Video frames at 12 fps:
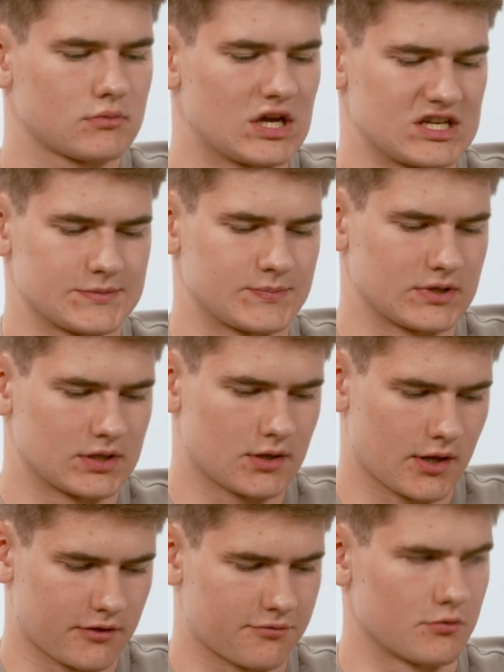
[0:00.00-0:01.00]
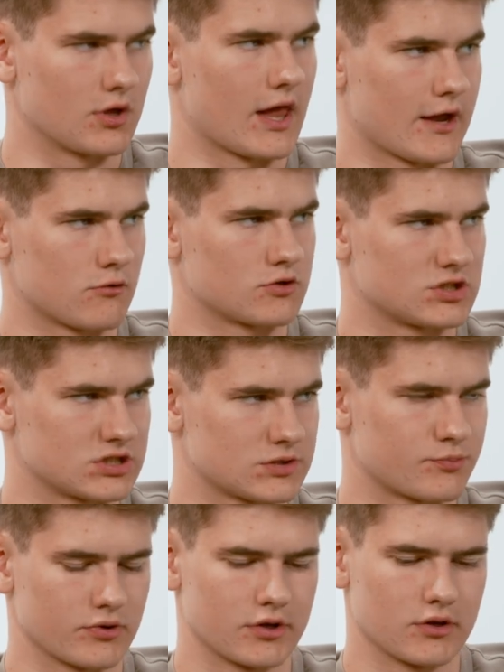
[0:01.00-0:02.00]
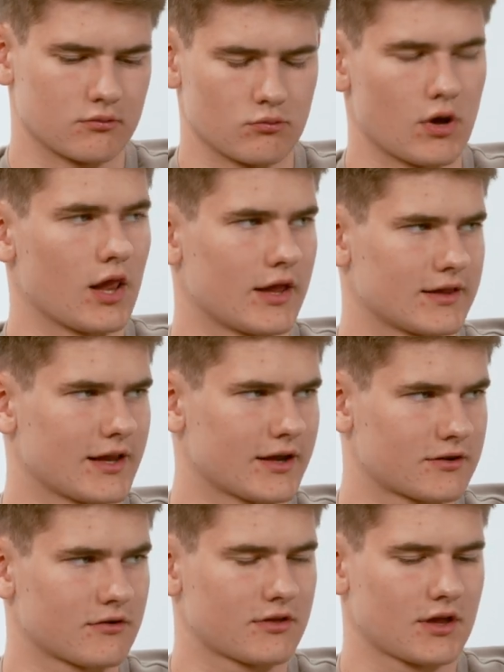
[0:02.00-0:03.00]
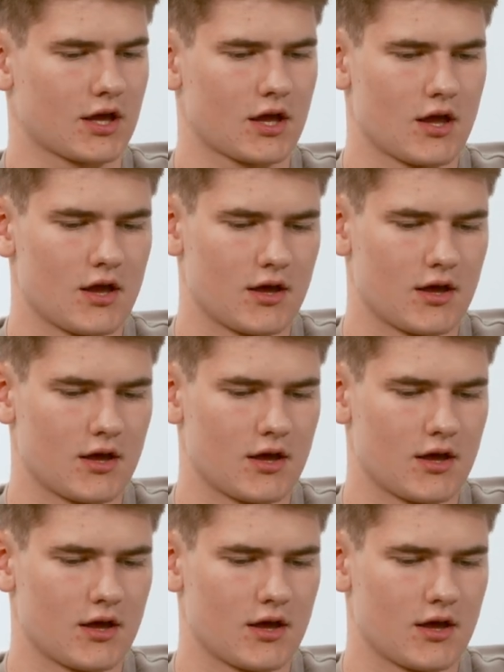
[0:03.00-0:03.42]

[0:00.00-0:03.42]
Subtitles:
I speak like three languages pretty well, I'd like to think,